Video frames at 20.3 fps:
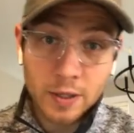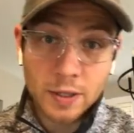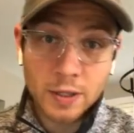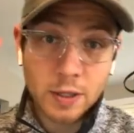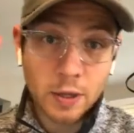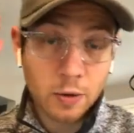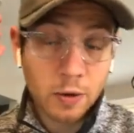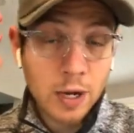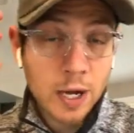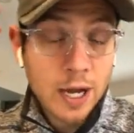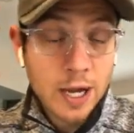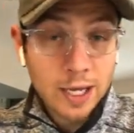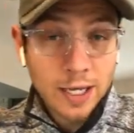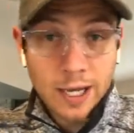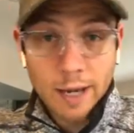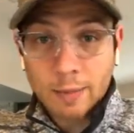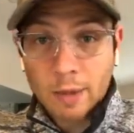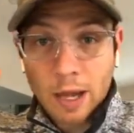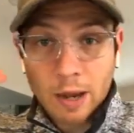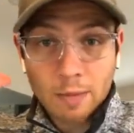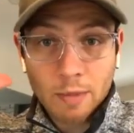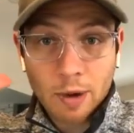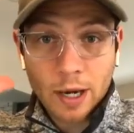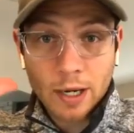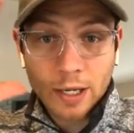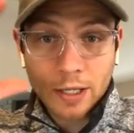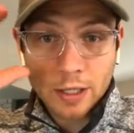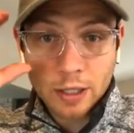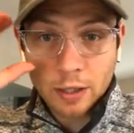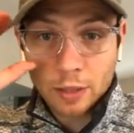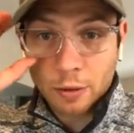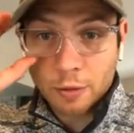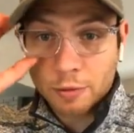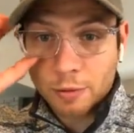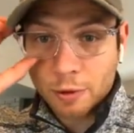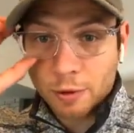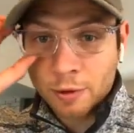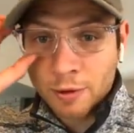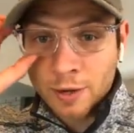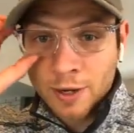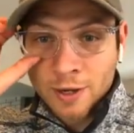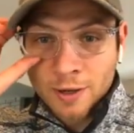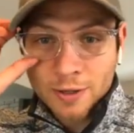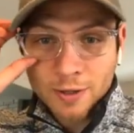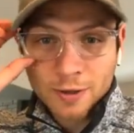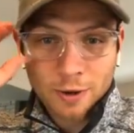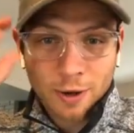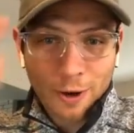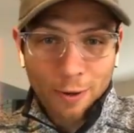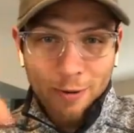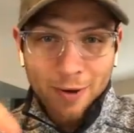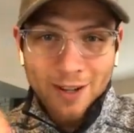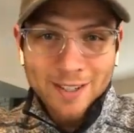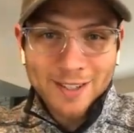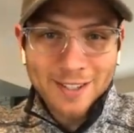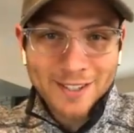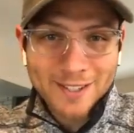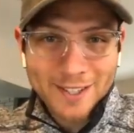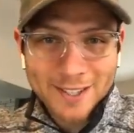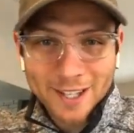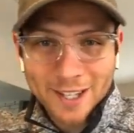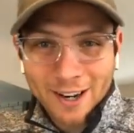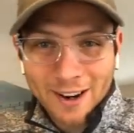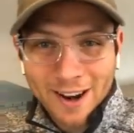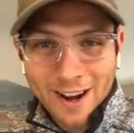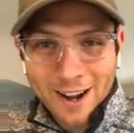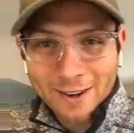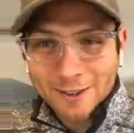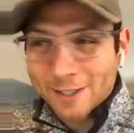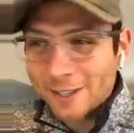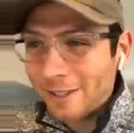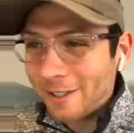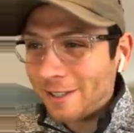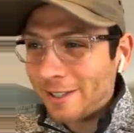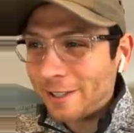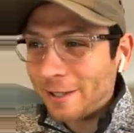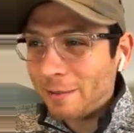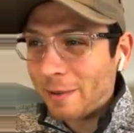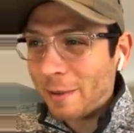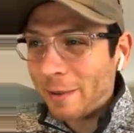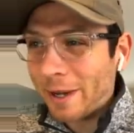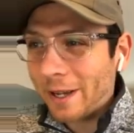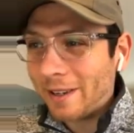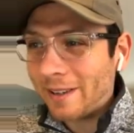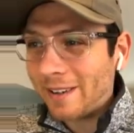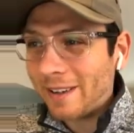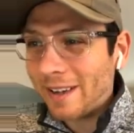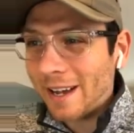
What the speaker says: So keep that in mind as you go through. What's going on, Wes? I can see there. AOD too, my man.